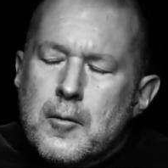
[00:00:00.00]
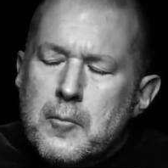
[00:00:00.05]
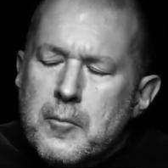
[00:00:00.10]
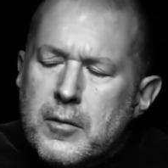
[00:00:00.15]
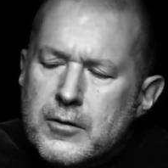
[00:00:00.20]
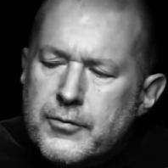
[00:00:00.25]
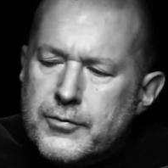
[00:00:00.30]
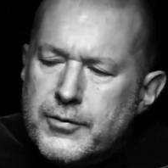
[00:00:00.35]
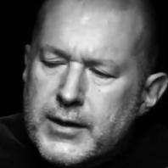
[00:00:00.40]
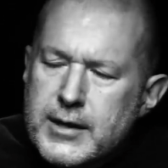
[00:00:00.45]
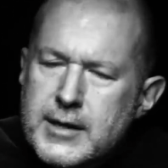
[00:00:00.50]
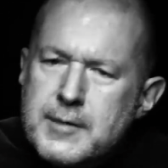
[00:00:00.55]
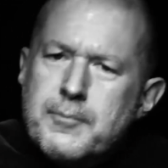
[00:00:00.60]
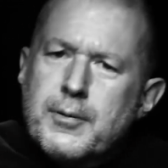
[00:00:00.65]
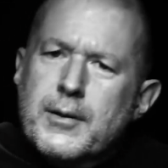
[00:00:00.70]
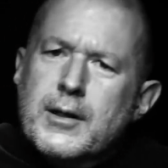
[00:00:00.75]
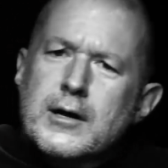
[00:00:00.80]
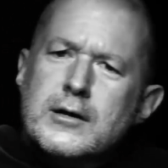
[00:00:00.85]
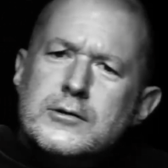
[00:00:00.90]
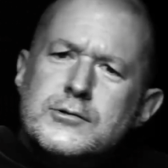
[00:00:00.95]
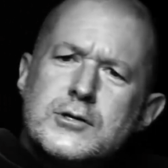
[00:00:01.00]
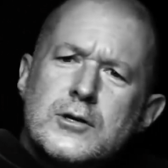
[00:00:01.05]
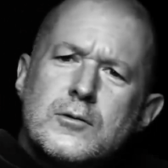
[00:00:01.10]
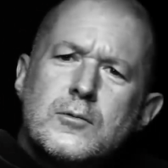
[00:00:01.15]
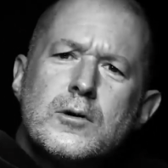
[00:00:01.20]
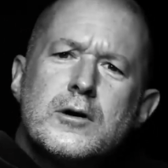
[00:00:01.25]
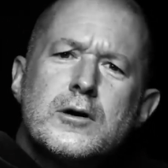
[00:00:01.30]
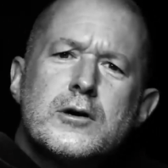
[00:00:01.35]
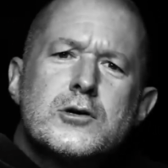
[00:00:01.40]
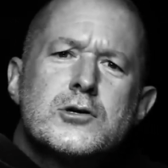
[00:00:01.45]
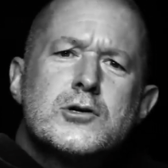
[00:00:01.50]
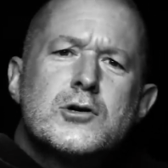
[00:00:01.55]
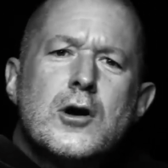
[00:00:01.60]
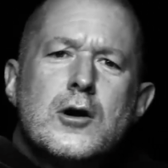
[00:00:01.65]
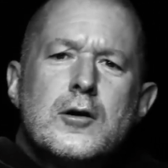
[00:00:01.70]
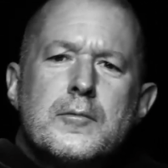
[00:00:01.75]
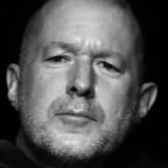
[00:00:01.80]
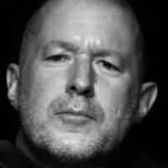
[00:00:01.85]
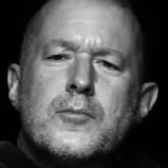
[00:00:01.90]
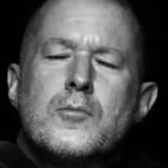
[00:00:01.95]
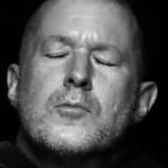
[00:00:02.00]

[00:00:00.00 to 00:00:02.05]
But the plaster workshop